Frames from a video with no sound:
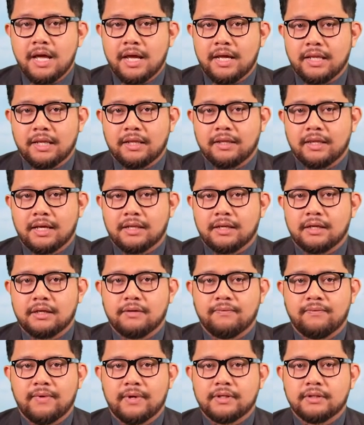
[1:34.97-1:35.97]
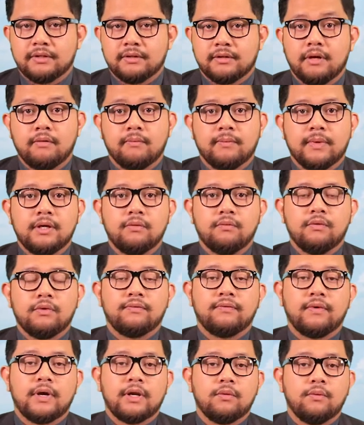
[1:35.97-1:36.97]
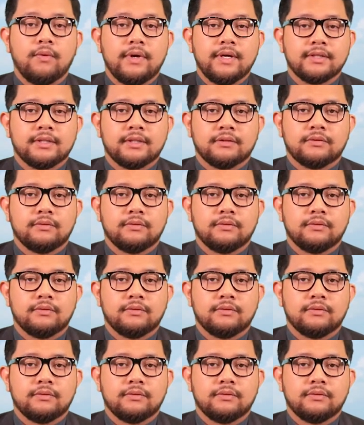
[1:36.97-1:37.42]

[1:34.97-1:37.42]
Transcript: adding that the federal government would find ways